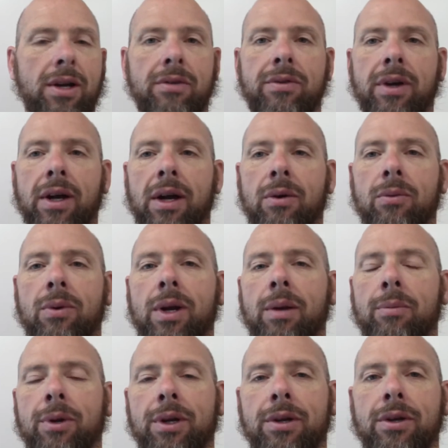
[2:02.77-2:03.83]
to figure out what
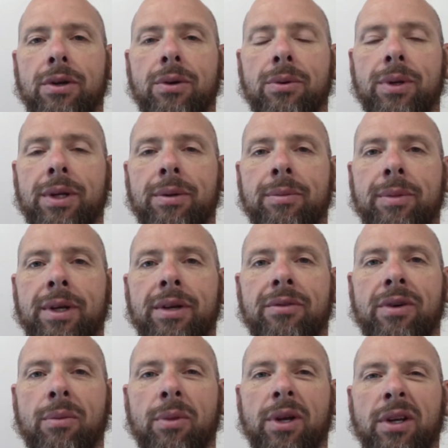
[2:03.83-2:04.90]
I'm going to do with them and
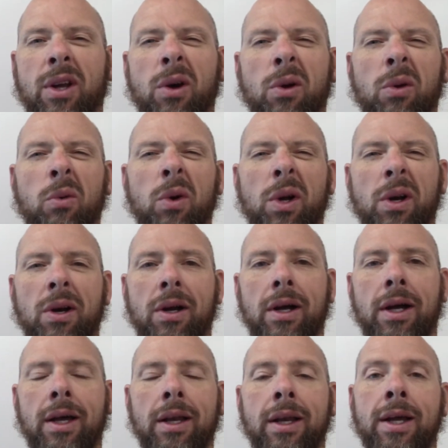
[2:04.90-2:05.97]
if I'm going to go to one or
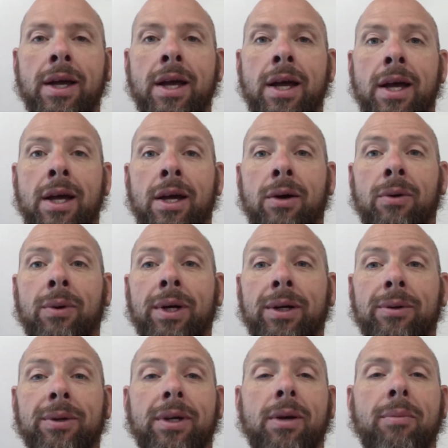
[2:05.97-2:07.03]
not.
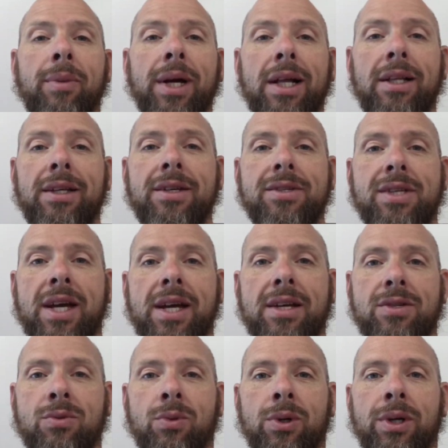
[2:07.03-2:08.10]
Well, Cabelas
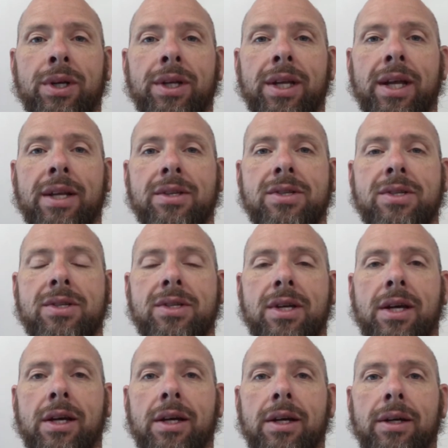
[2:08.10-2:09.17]
has one that's
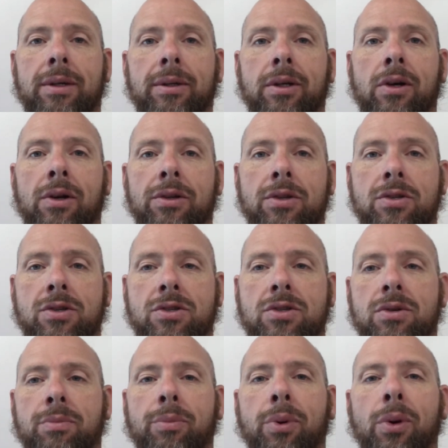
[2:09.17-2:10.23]
called the
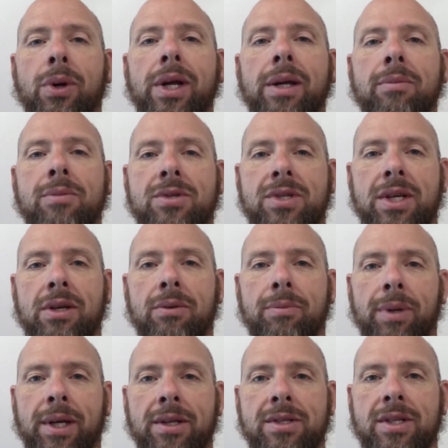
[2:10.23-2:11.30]
Supreme single
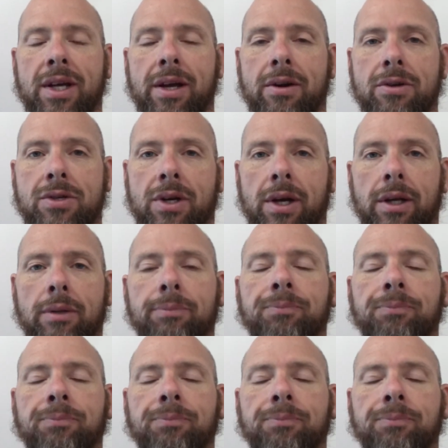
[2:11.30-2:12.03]
pin slider sight,